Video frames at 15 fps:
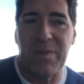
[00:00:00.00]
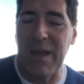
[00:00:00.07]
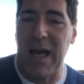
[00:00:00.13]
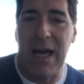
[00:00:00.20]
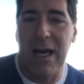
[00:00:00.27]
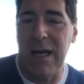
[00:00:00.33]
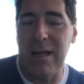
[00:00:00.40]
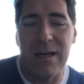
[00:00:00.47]

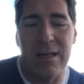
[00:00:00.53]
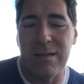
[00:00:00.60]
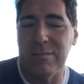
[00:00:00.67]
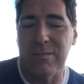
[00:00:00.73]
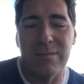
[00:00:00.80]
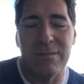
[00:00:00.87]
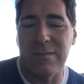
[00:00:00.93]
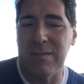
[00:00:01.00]

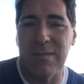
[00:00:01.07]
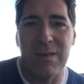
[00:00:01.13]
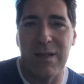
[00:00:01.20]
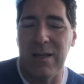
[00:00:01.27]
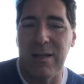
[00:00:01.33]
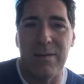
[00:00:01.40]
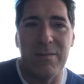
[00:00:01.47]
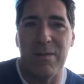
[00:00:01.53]

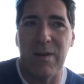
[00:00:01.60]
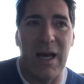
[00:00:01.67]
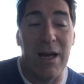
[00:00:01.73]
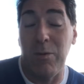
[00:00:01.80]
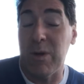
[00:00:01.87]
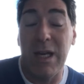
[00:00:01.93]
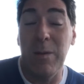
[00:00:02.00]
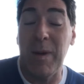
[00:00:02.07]
I
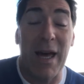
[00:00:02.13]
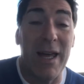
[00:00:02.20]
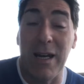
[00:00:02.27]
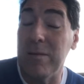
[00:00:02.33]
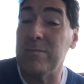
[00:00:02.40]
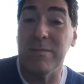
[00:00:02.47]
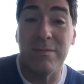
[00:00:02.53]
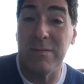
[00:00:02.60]
will keep at it,
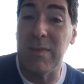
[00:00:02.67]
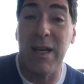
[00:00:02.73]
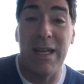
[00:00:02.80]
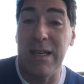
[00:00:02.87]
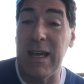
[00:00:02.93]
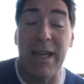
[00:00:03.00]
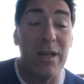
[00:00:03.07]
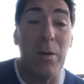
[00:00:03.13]

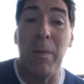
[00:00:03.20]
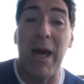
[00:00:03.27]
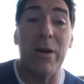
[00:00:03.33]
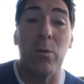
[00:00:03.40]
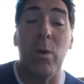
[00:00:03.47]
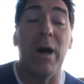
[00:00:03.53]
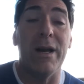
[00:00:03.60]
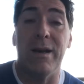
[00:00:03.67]
and no matter
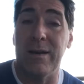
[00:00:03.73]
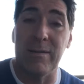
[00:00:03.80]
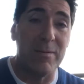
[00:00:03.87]
what,